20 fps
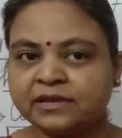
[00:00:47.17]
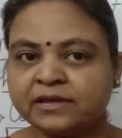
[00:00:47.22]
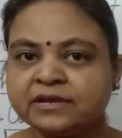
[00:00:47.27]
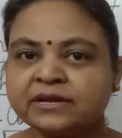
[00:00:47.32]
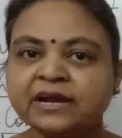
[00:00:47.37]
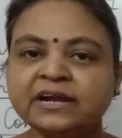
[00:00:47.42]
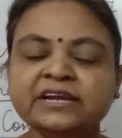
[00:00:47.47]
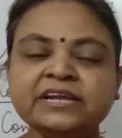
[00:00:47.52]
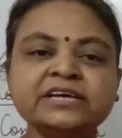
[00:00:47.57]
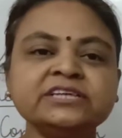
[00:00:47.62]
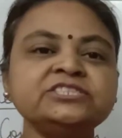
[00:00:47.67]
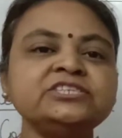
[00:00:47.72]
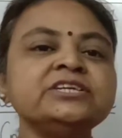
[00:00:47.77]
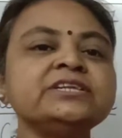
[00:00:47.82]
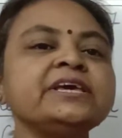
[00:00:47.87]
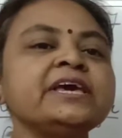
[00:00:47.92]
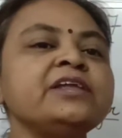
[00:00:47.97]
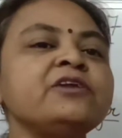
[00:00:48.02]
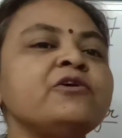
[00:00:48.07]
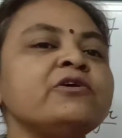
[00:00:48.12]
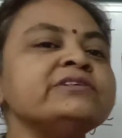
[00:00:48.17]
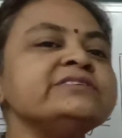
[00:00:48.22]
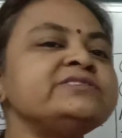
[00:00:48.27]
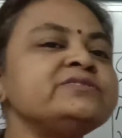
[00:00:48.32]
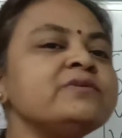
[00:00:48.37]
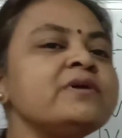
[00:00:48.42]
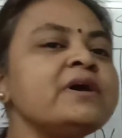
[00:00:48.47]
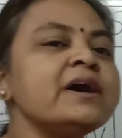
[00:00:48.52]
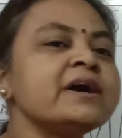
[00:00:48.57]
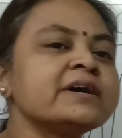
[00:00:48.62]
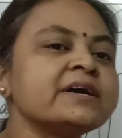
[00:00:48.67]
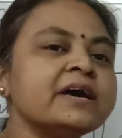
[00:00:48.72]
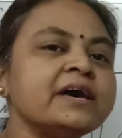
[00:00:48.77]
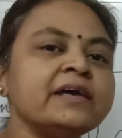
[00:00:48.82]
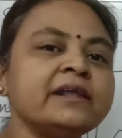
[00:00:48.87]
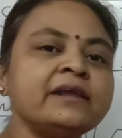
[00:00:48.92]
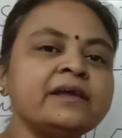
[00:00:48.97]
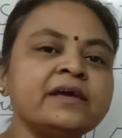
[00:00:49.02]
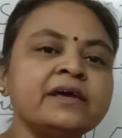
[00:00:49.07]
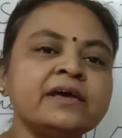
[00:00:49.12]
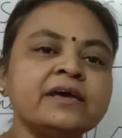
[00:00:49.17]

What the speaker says: Conduction can also occur